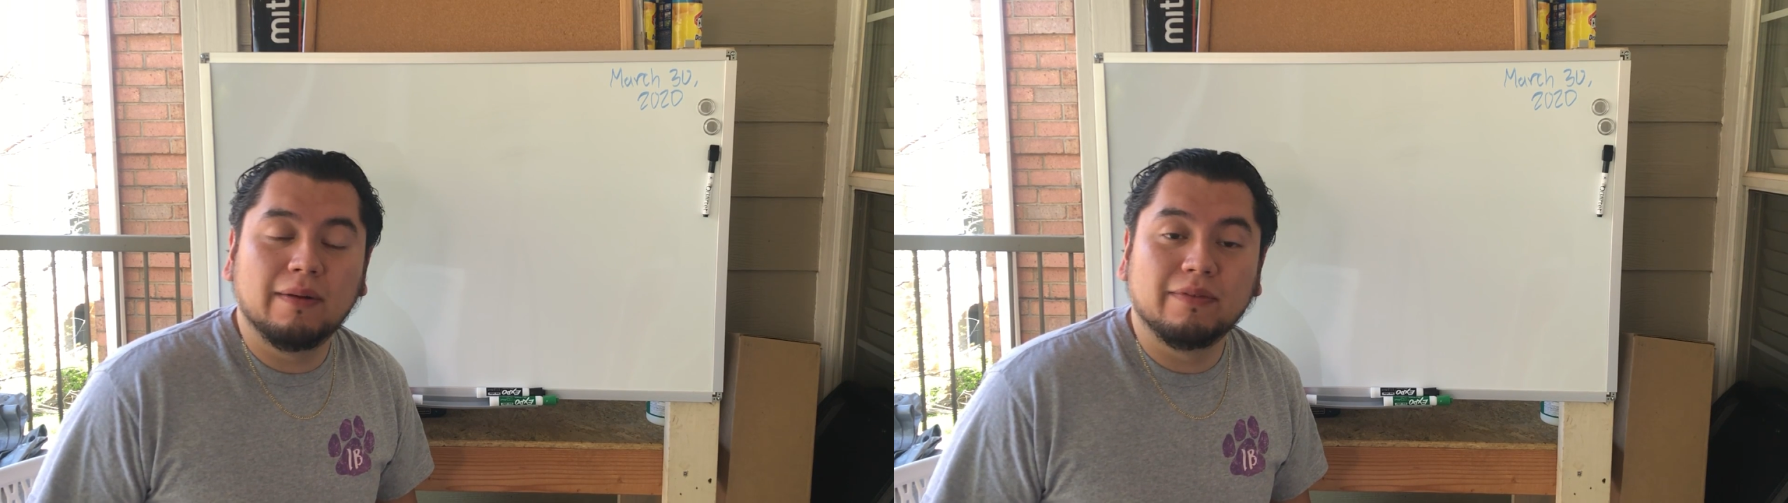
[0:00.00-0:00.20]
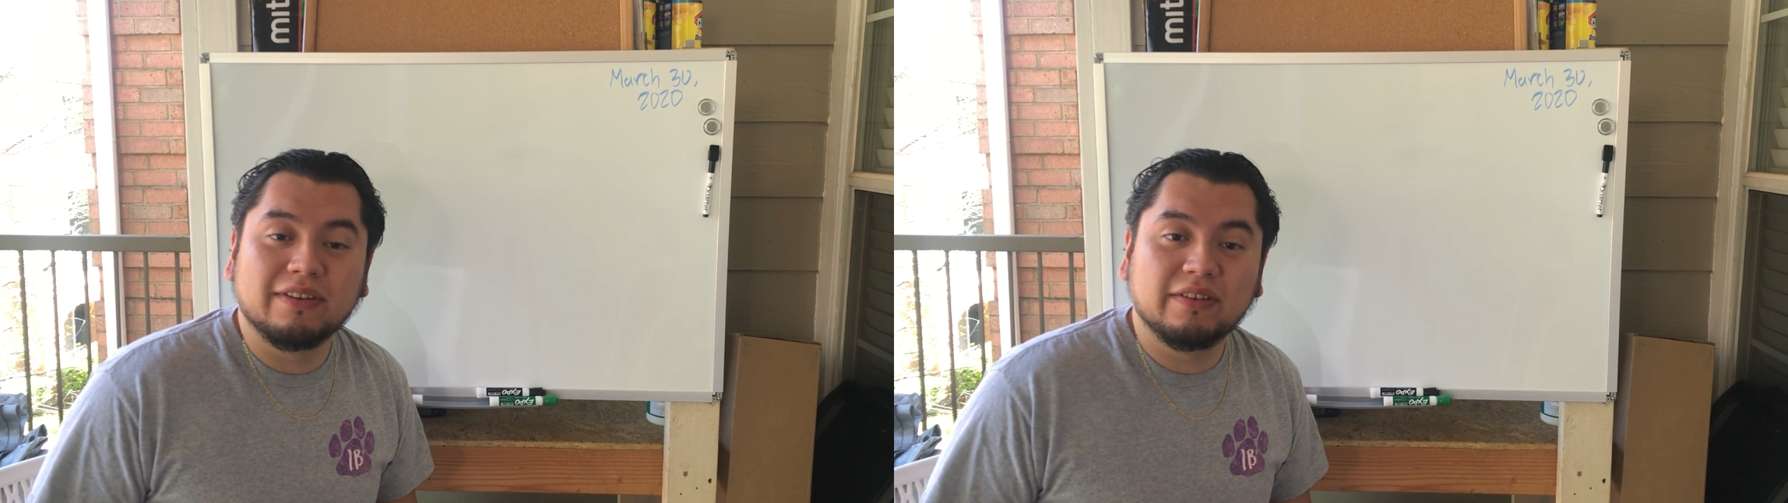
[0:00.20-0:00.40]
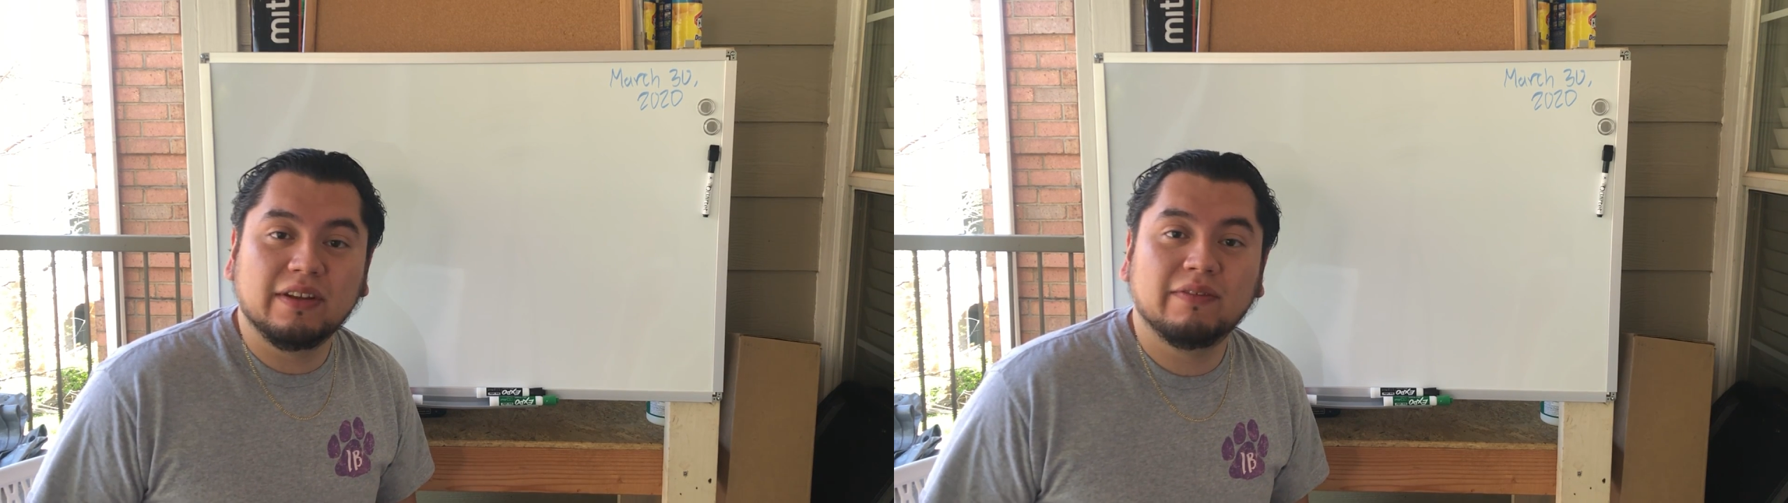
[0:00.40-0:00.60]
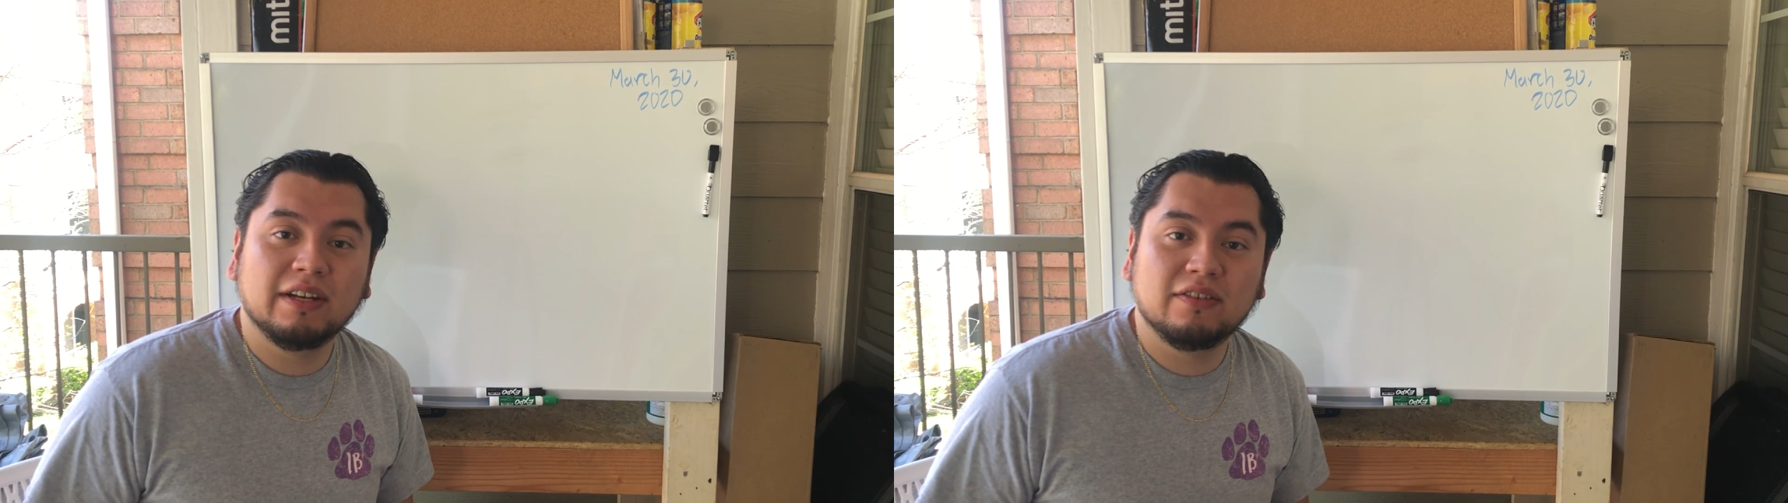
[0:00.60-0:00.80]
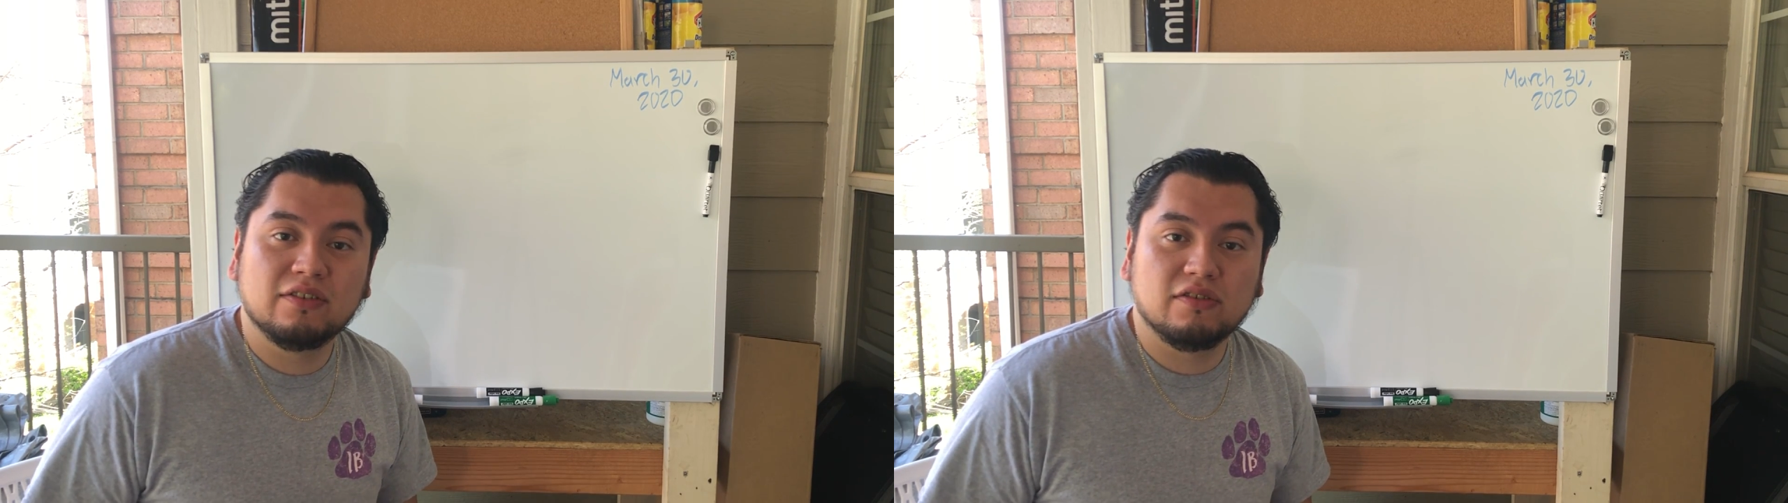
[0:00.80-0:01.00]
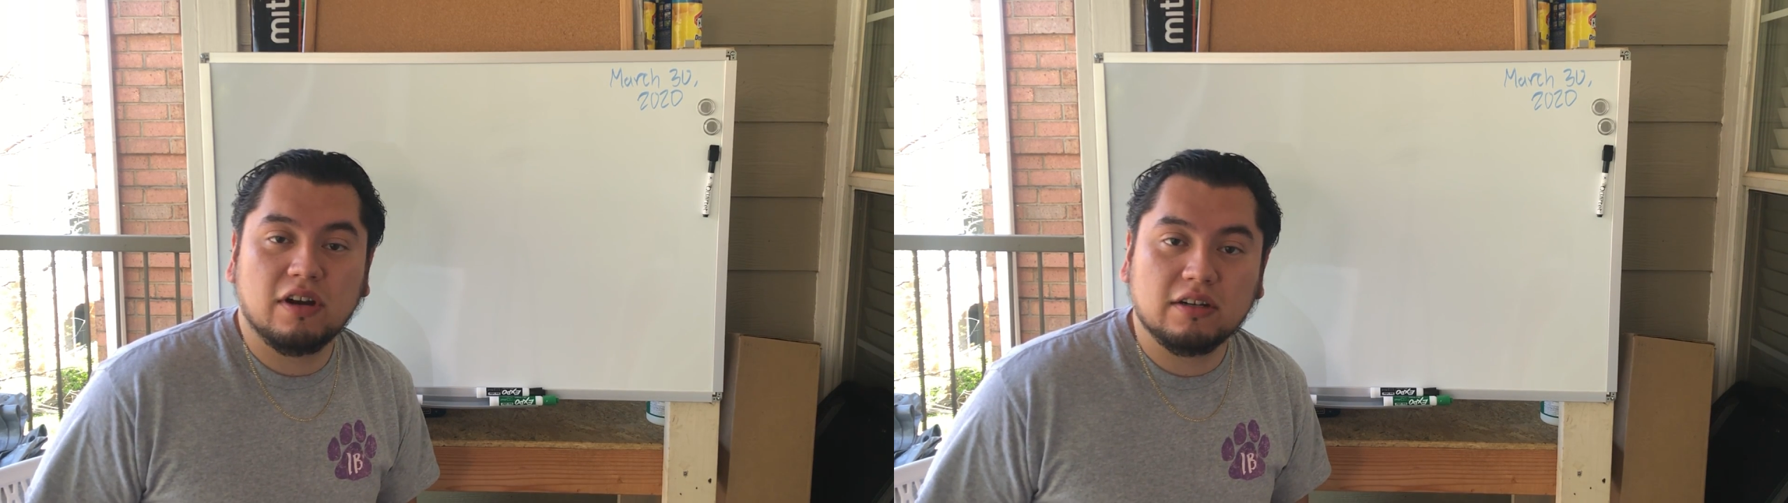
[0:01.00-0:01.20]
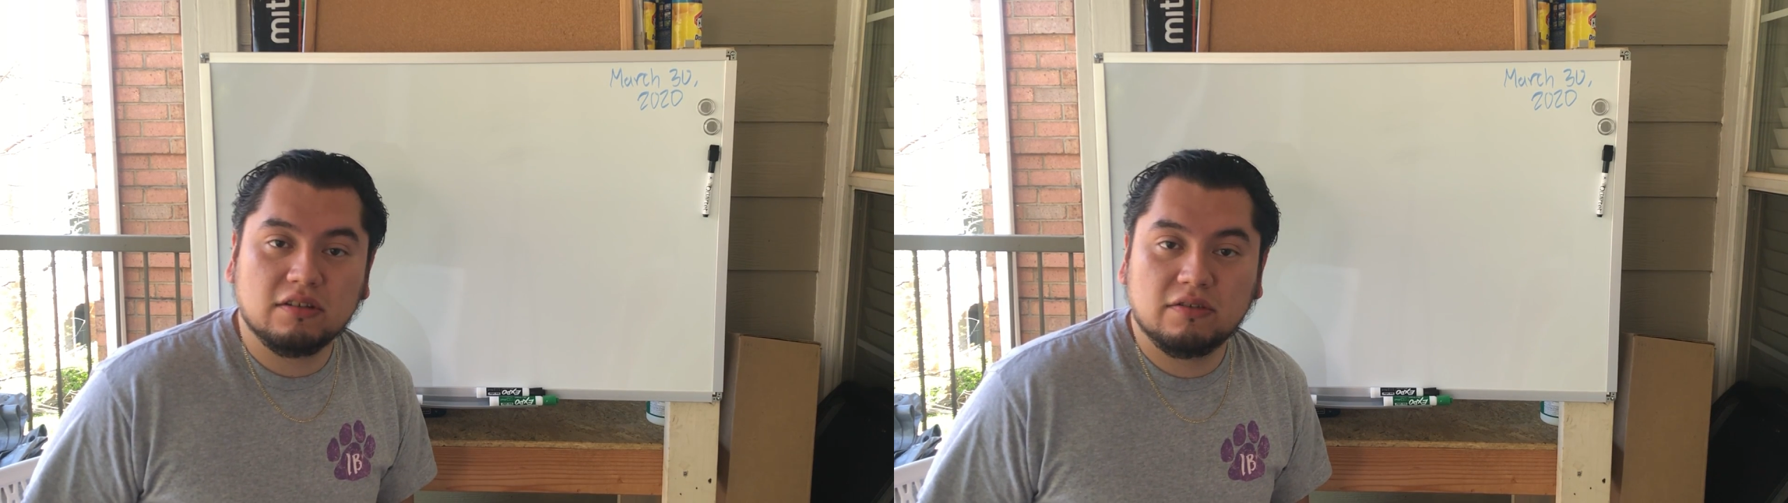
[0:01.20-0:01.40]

receiving instruction